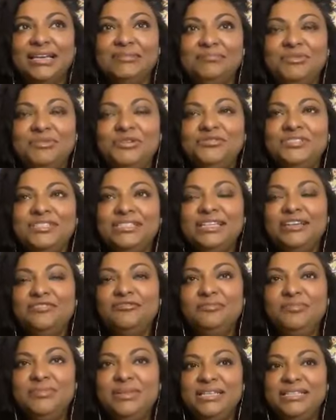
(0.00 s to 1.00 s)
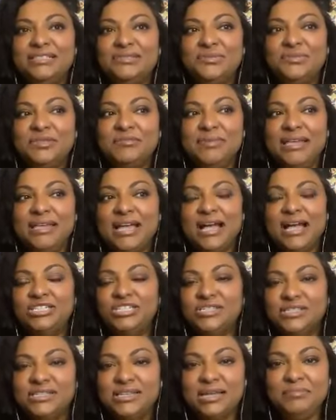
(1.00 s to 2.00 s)
move to love means with me, I
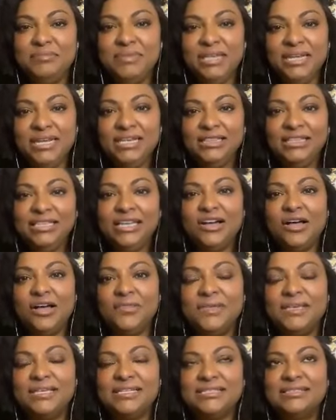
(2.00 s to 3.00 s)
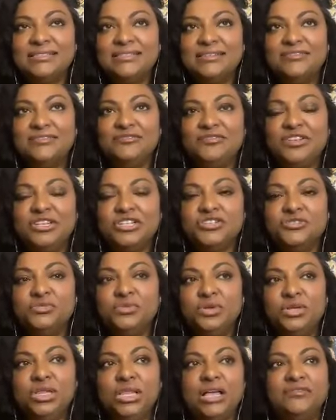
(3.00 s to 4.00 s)
just immediately got this
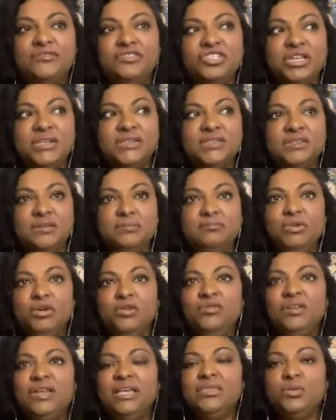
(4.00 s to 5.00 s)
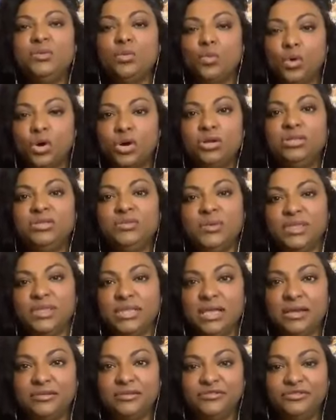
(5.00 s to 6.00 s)
visual of just moving in the world with
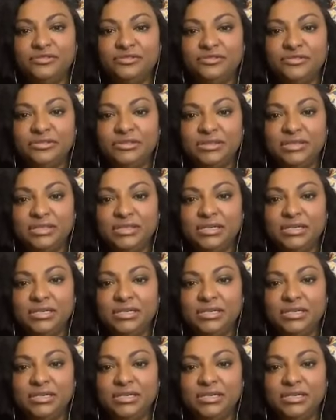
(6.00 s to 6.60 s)
love, mm-hmm.